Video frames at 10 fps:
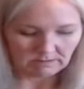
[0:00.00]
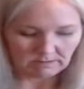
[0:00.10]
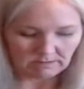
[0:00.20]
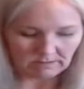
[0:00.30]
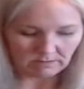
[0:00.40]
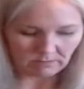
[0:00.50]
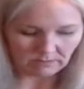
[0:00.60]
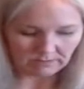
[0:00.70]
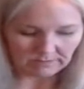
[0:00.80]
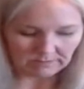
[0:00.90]
I didn't want a
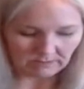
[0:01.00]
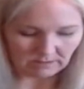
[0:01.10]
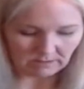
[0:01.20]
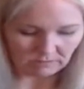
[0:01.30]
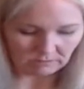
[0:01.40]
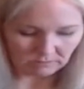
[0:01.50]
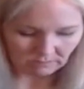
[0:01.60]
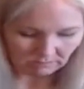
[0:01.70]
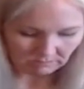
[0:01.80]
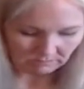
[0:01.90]
big, huge
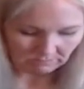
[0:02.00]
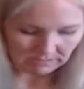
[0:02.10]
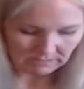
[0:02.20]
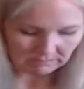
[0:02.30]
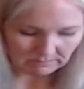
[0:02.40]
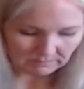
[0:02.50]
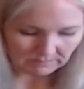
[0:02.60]
mess.